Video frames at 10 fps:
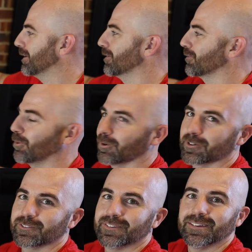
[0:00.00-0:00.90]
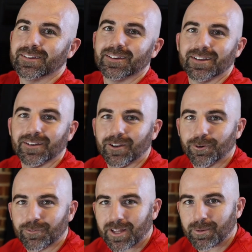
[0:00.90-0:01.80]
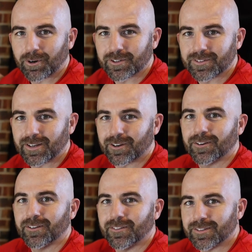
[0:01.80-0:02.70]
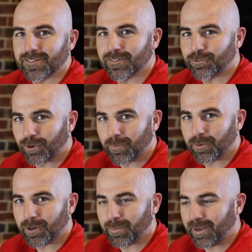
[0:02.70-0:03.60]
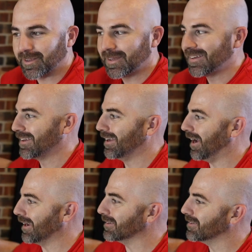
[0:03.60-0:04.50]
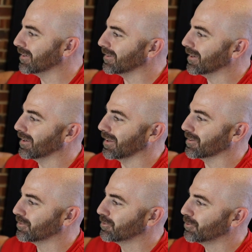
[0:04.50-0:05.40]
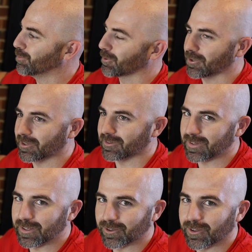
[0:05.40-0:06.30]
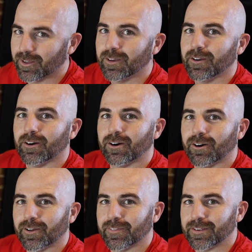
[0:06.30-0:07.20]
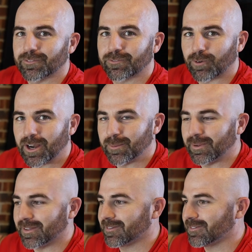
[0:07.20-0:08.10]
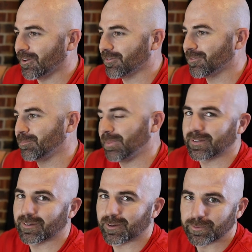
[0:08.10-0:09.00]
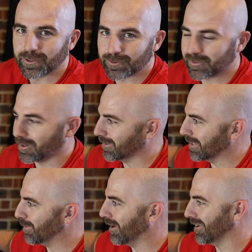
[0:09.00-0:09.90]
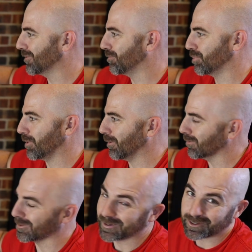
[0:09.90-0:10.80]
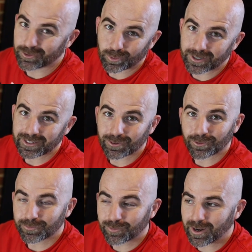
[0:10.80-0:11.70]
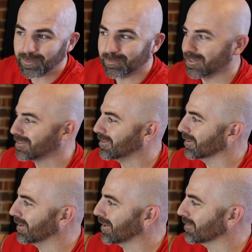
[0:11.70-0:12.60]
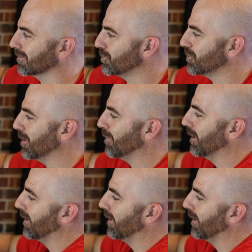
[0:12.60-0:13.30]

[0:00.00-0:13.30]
Of course, no flat bars here. This is a drop bar bike. I did get a super good deal on the frame itself. Picked it up used on eBay. It's probably about a 20-year-old frame, but still in excellent shape.